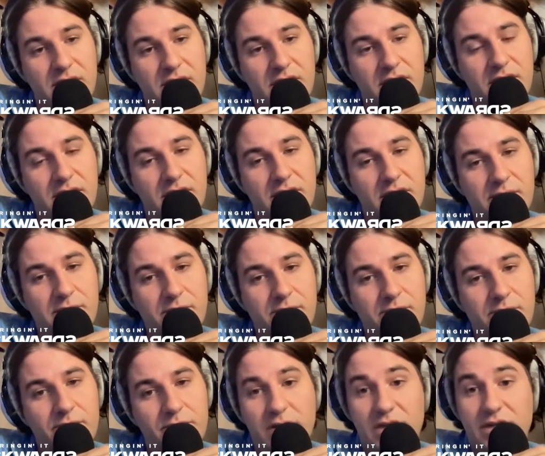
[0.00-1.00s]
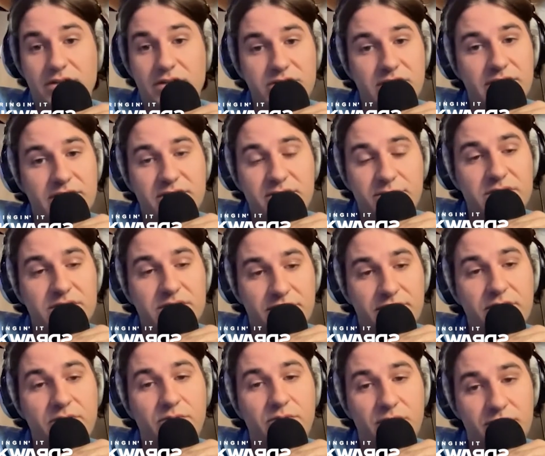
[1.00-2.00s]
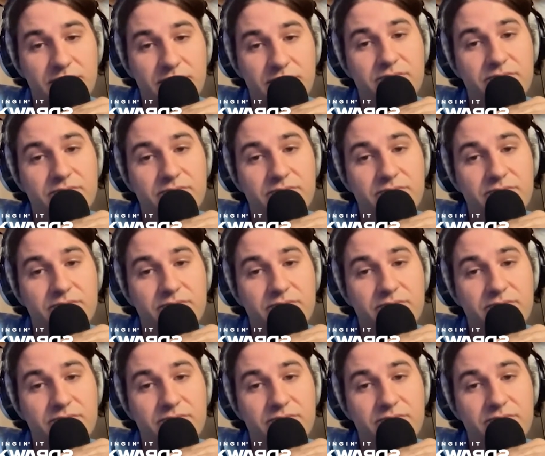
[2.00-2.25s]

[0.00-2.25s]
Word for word: um, like a jazz specific one.